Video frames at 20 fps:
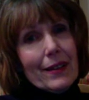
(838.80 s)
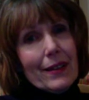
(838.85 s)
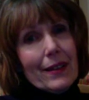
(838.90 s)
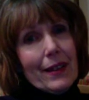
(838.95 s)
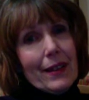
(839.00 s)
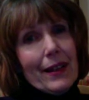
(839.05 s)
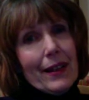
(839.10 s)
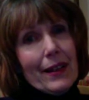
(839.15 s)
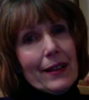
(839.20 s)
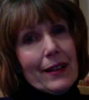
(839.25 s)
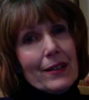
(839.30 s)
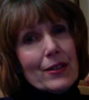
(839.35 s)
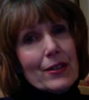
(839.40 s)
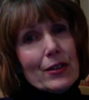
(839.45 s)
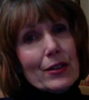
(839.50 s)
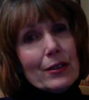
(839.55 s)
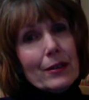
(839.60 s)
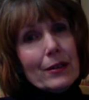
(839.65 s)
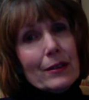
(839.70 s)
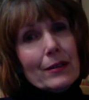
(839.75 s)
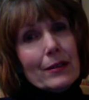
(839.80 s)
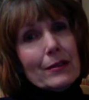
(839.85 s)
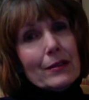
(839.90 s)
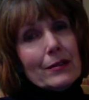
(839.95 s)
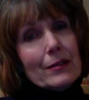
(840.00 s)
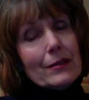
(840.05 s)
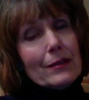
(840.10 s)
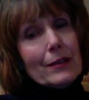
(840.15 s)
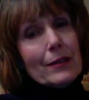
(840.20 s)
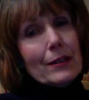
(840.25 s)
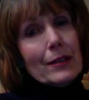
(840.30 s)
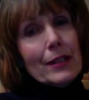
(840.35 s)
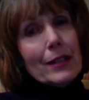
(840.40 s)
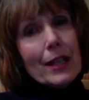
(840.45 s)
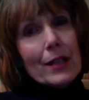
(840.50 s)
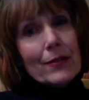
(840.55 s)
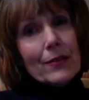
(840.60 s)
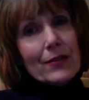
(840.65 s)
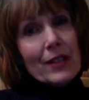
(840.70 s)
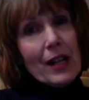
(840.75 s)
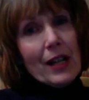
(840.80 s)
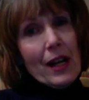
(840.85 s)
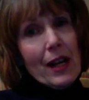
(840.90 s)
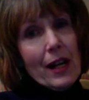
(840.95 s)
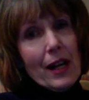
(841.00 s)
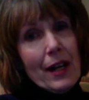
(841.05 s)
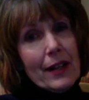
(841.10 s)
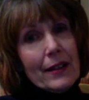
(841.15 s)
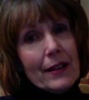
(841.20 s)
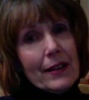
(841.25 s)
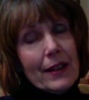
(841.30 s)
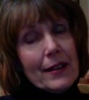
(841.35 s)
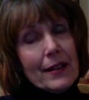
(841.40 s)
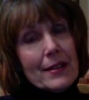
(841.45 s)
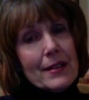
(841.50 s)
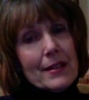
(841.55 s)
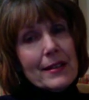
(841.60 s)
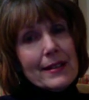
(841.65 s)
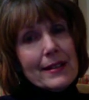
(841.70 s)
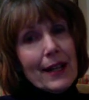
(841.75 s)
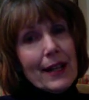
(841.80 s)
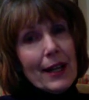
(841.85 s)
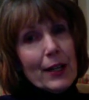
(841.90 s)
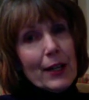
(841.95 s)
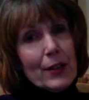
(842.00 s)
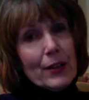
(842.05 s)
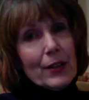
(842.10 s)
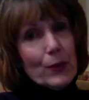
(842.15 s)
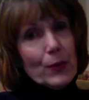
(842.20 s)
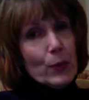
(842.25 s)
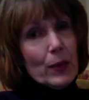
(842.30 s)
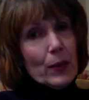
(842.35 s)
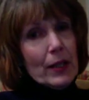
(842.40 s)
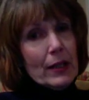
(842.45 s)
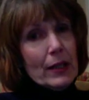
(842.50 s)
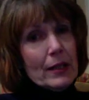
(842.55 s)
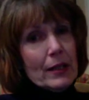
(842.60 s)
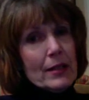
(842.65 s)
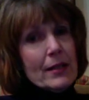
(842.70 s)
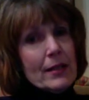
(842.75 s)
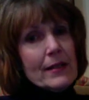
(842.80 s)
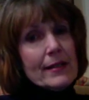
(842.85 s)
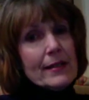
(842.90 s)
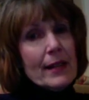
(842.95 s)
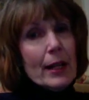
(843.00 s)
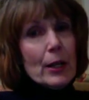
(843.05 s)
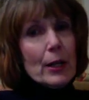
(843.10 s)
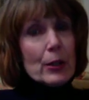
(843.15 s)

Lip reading: and to love God and desire his will and desire